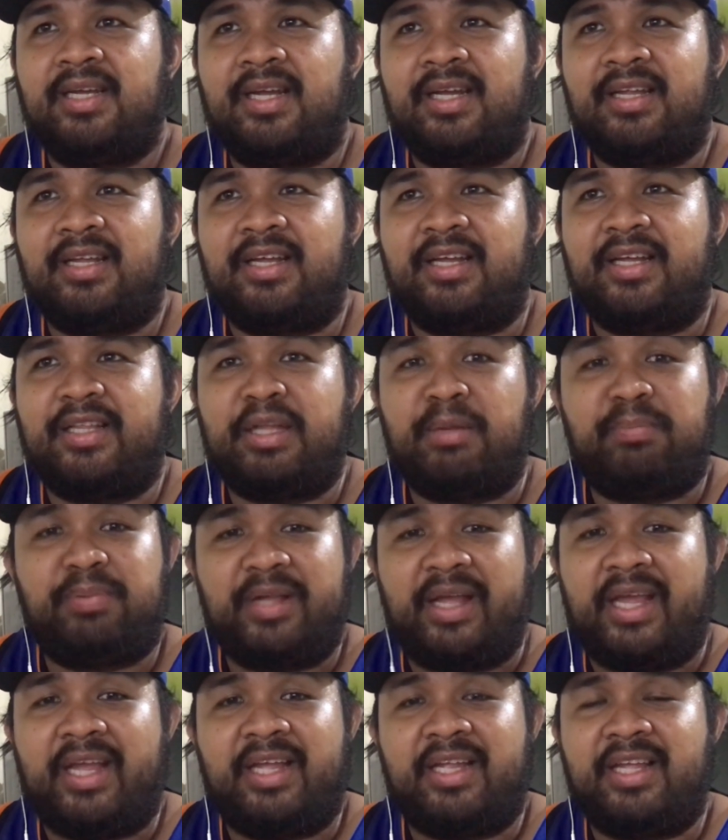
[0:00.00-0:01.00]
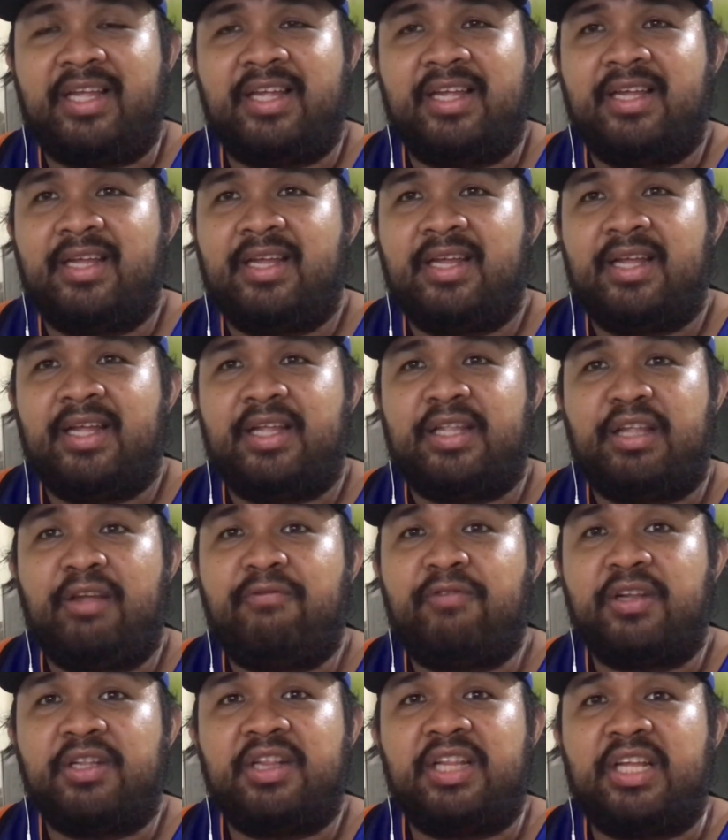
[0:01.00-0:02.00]
they play
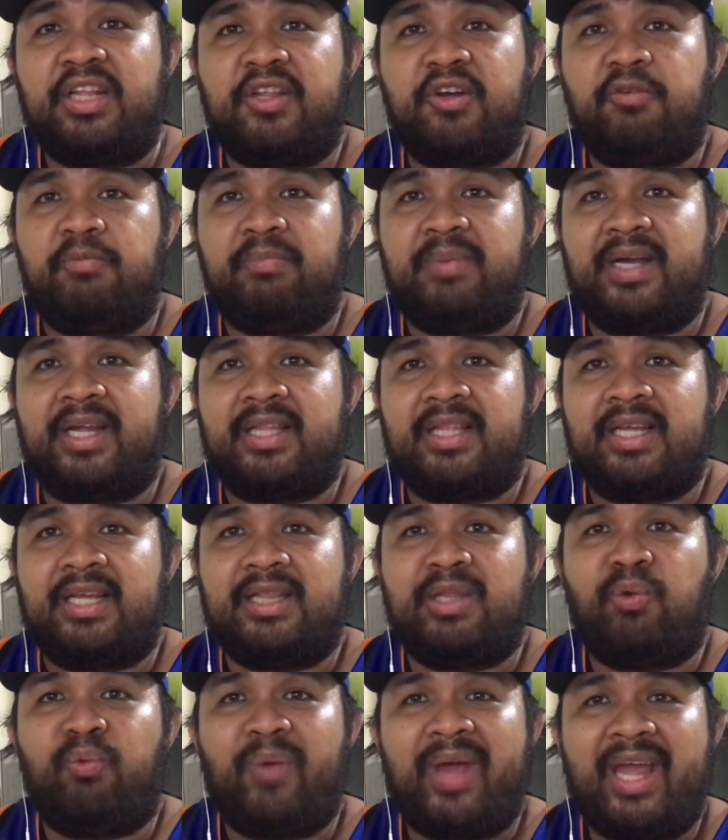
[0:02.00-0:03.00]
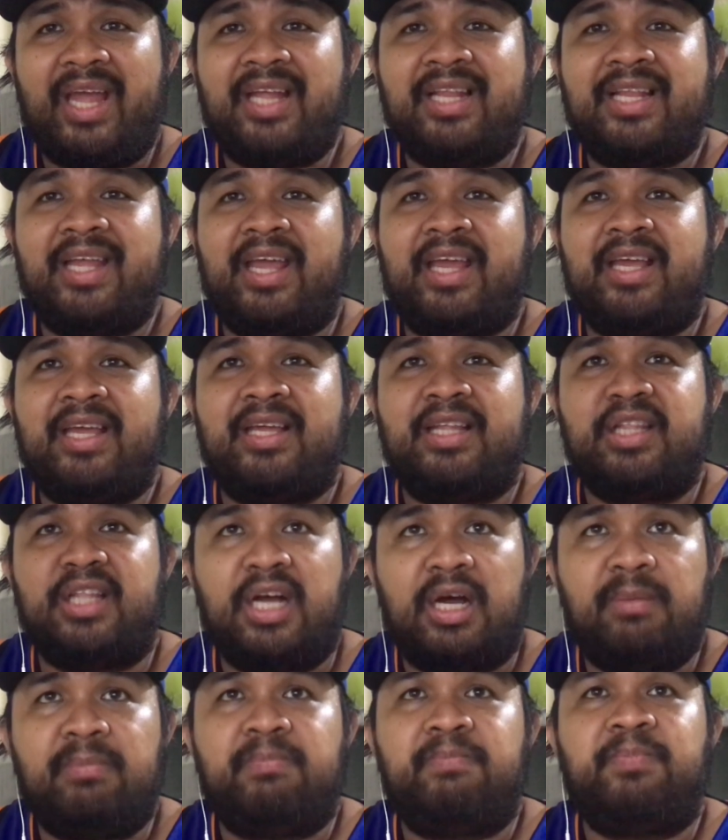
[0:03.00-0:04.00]
differently though. But the way they
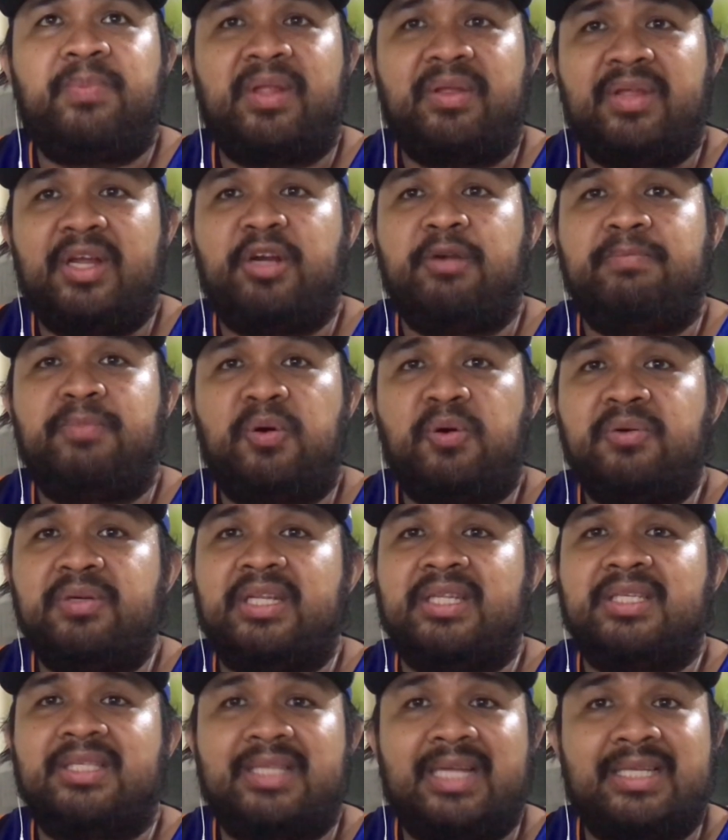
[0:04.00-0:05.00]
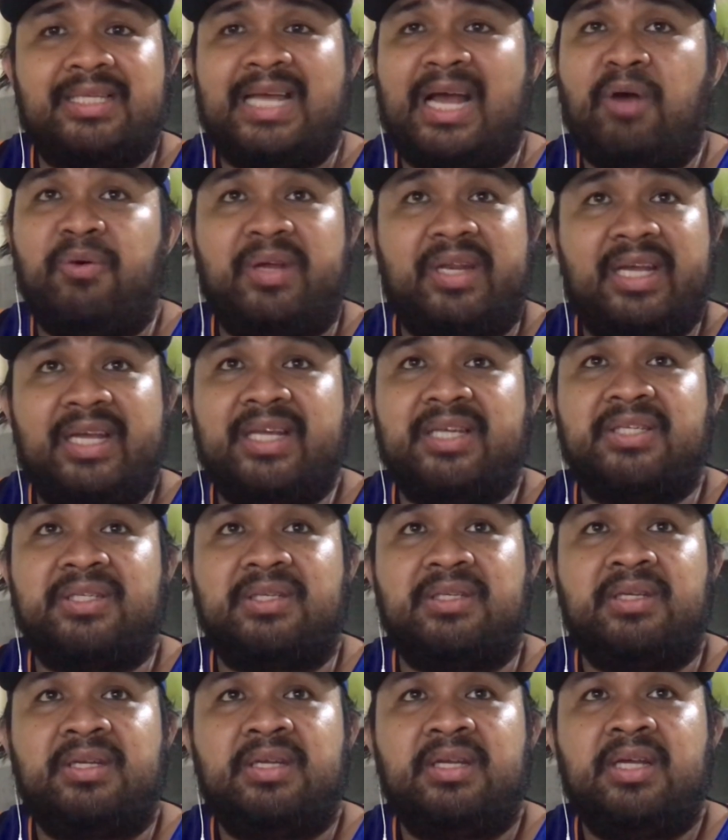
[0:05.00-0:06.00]
dump their opponents, that's how it
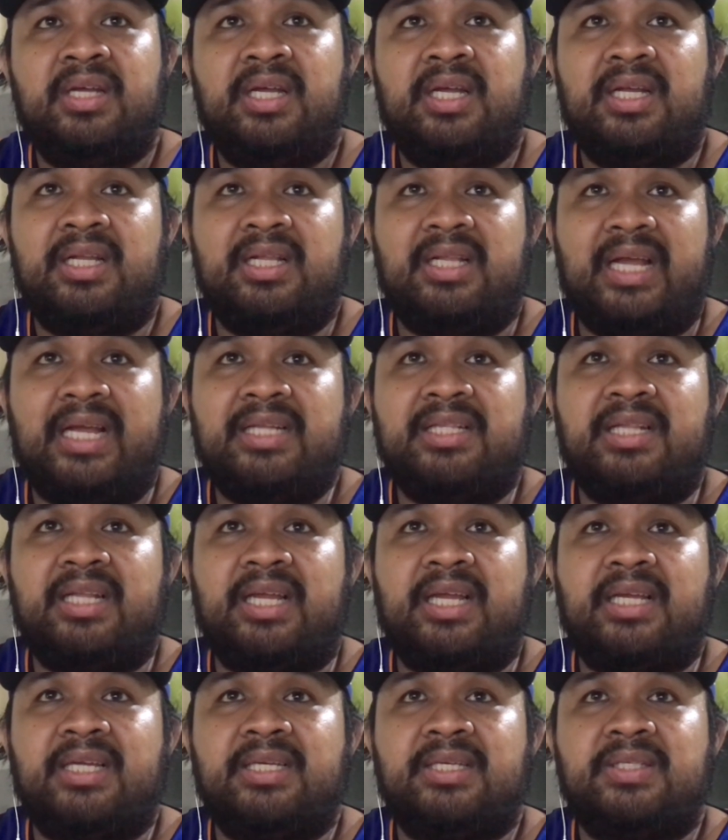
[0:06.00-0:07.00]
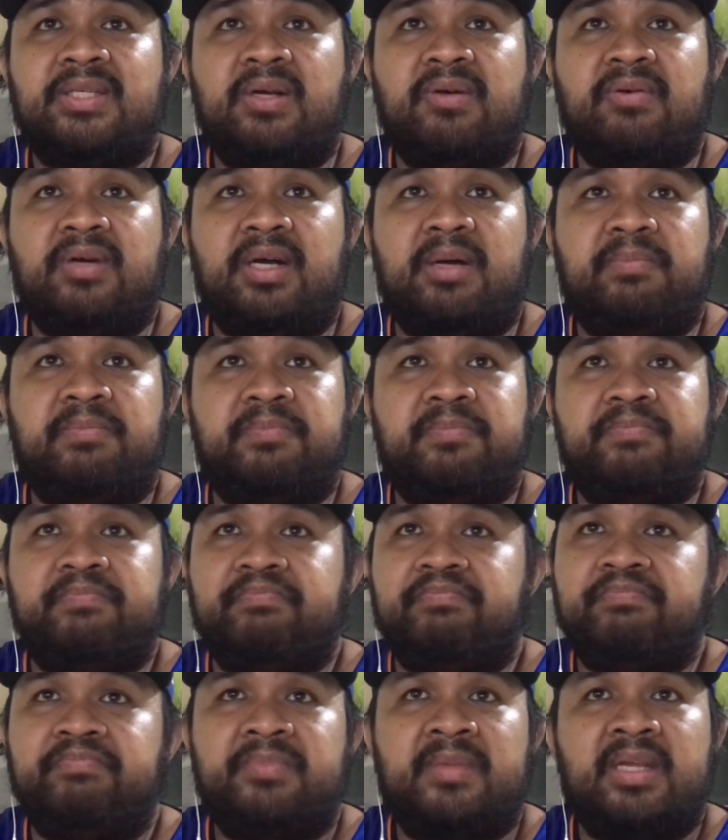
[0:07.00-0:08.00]
is lately. So
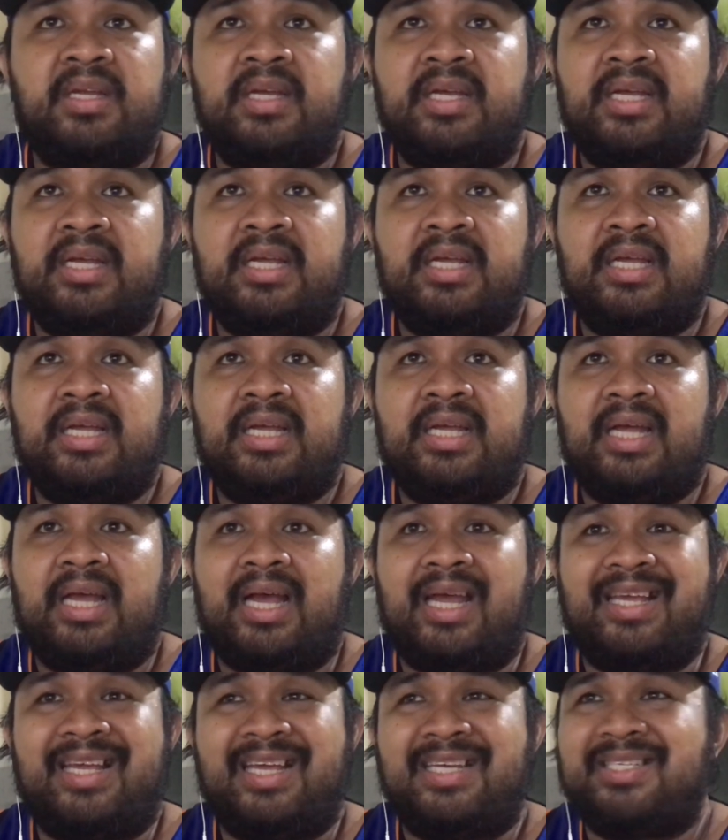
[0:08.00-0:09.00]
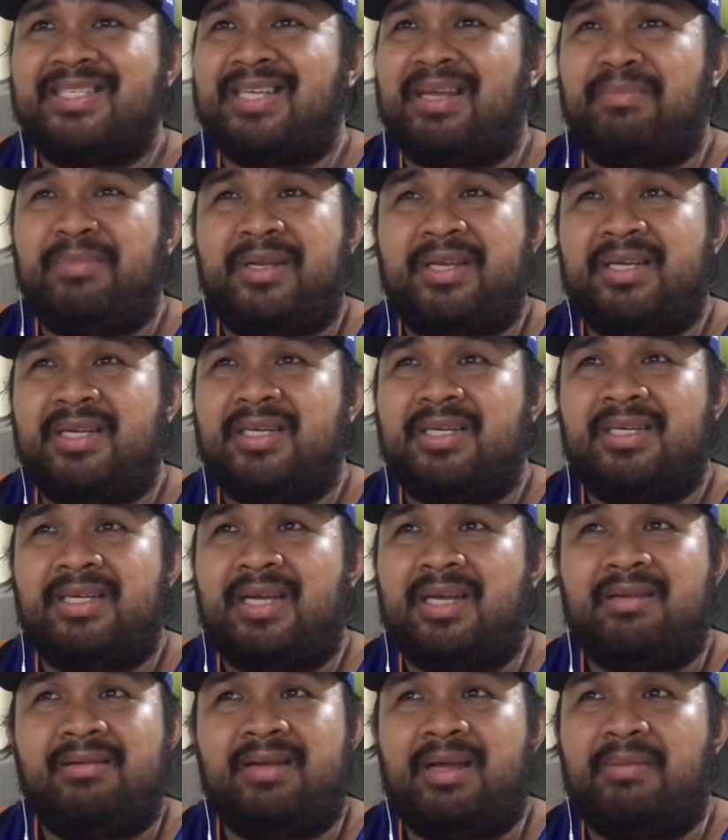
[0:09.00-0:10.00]
I guess I'm
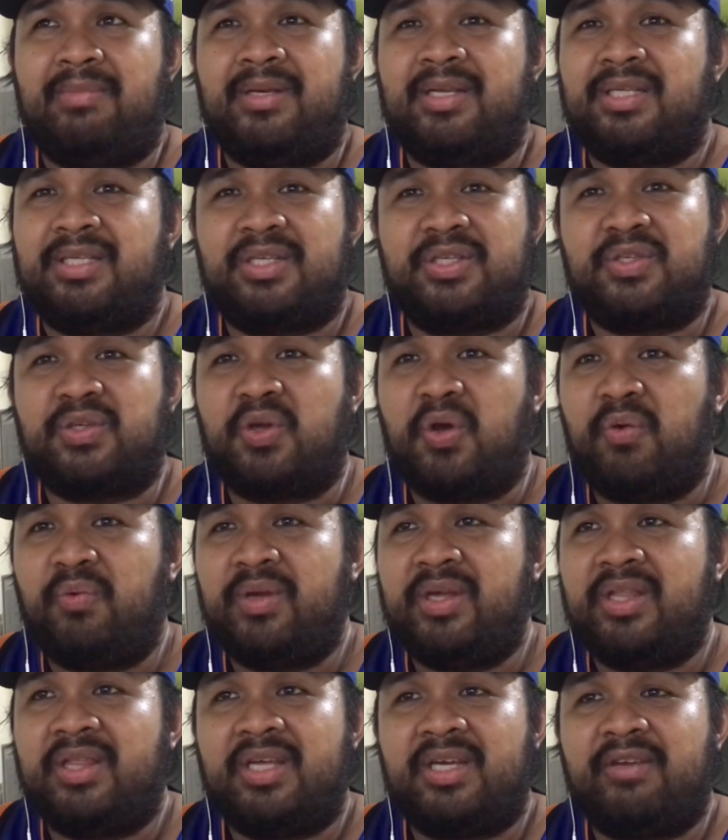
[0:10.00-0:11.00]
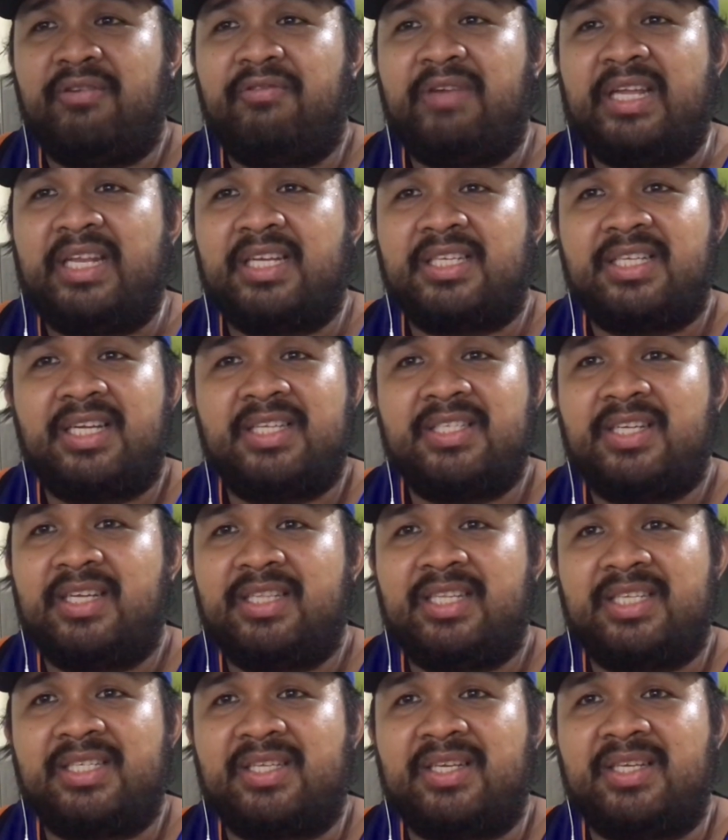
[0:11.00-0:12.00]
gonna just go with Phoenix Suns on
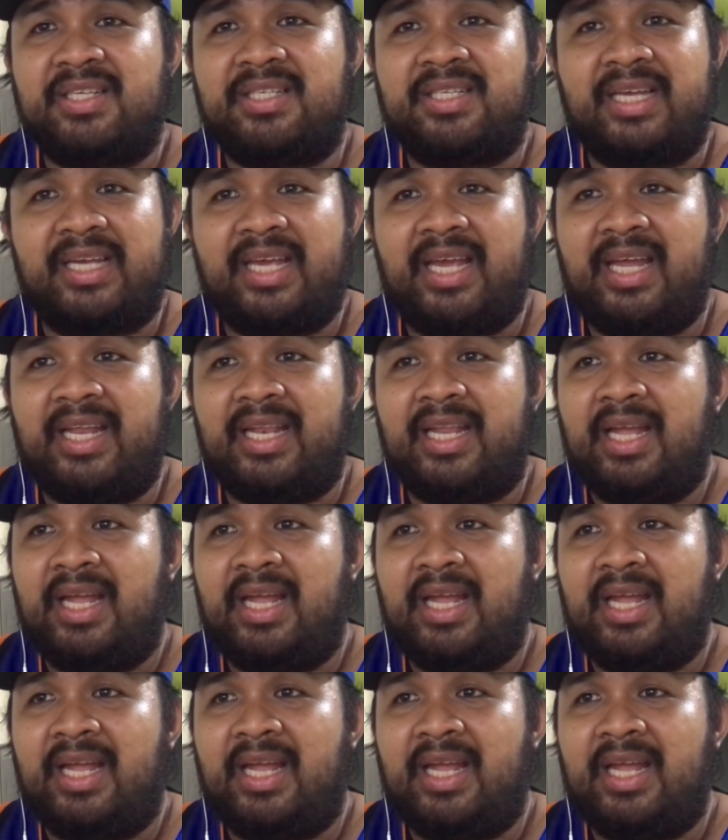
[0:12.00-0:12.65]
this, because again,